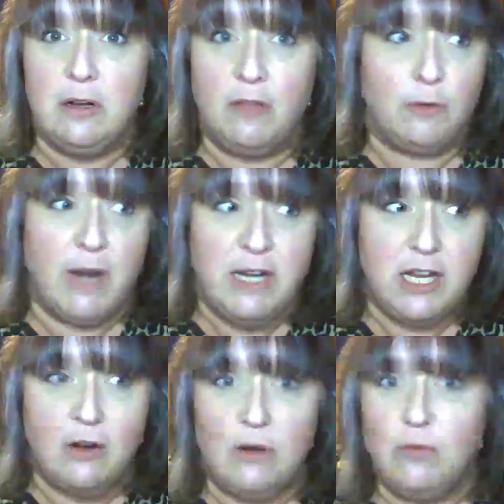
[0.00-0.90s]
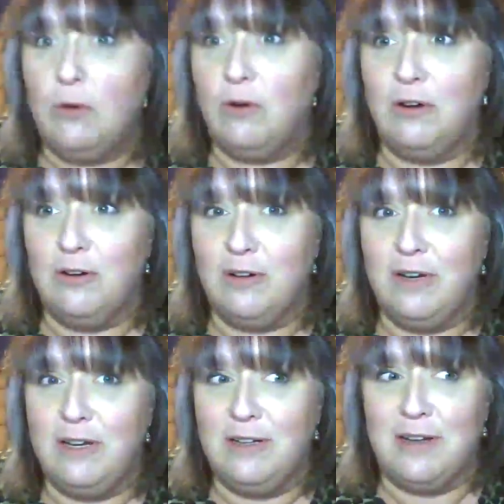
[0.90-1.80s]
the radio, or
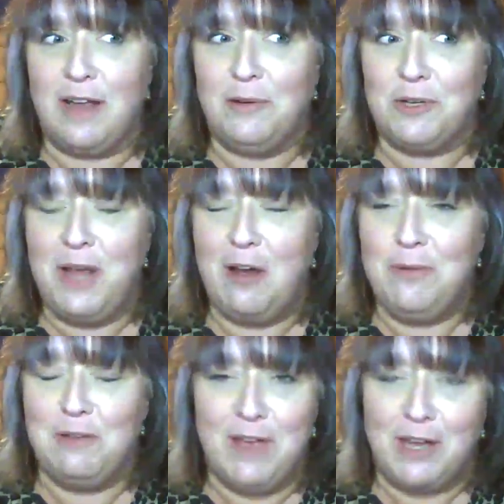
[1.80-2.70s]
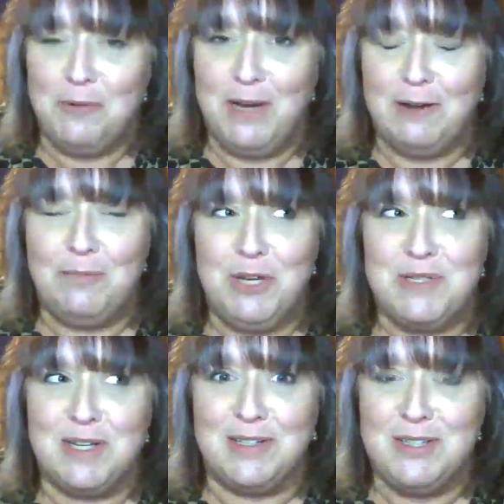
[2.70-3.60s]
I don't know how we evaluate
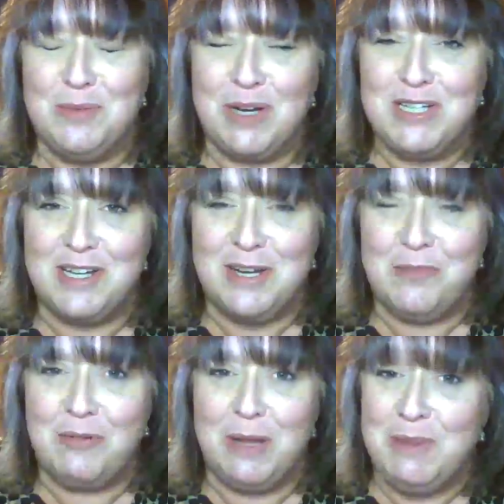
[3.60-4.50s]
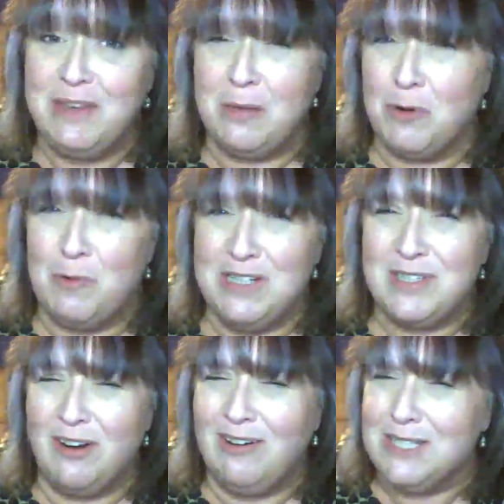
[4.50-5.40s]
music too much anymore, maybe the number 1
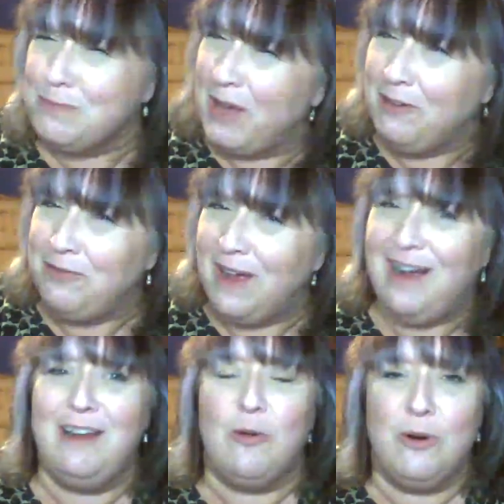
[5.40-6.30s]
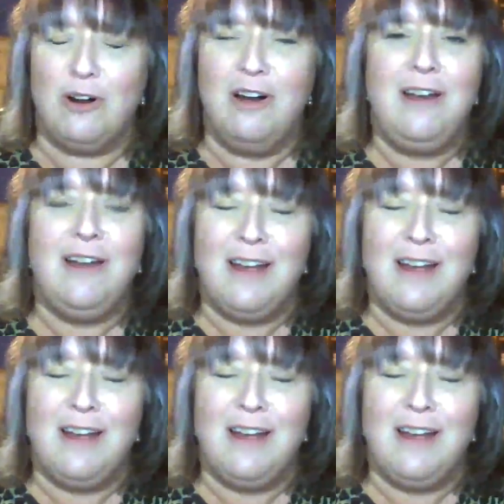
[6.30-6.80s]
song on Spotify, or